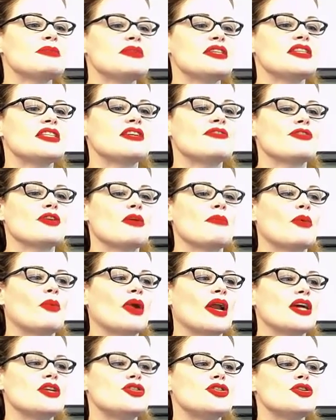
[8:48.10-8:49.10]
of this stuff around, but when
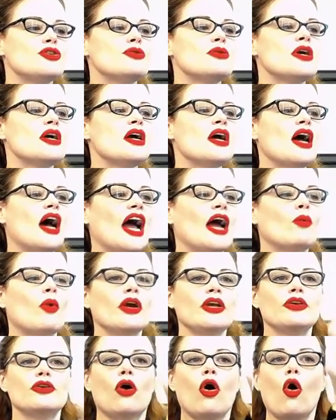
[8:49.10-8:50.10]
I do, I want
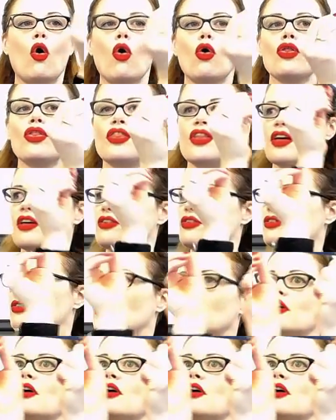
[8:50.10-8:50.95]
you to hold this